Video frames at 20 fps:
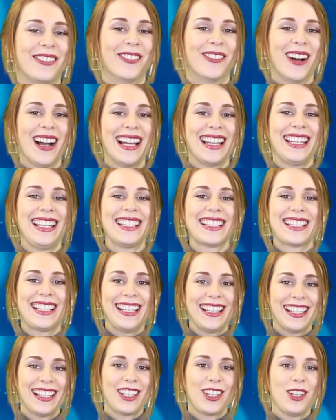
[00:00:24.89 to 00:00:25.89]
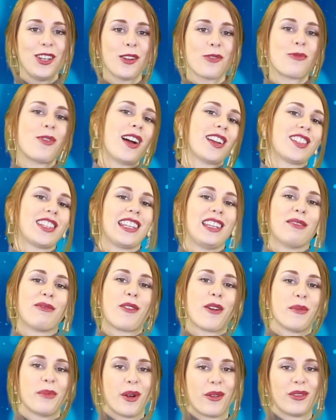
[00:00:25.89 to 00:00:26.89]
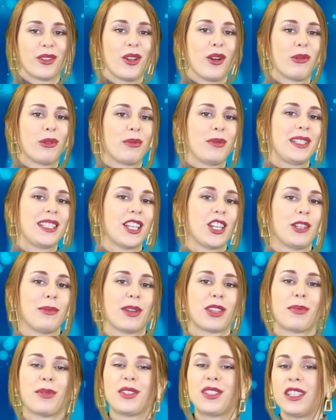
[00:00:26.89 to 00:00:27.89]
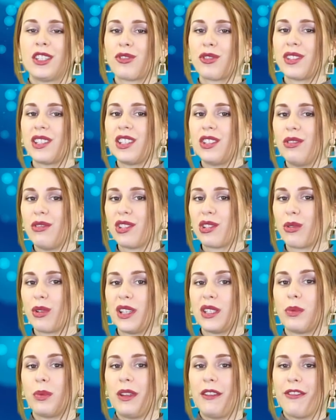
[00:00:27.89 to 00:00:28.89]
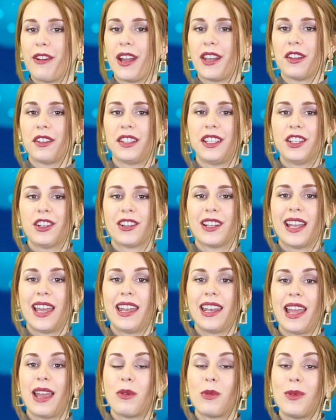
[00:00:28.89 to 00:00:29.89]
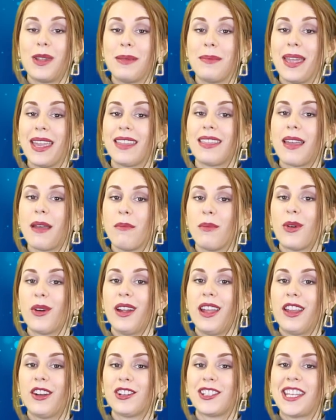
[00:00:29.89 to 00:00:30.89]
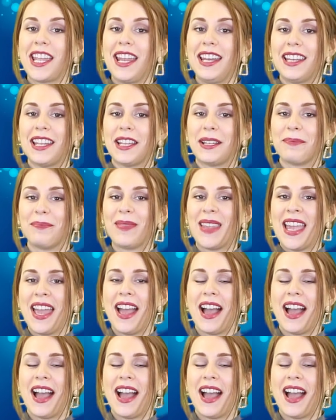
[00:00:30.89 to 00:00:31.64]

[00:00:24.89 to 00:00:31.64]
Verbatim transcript: What is good? You're watching Inform Overload, where we tell you about the most interesting news stories we find on the internet and we make them more entertaining.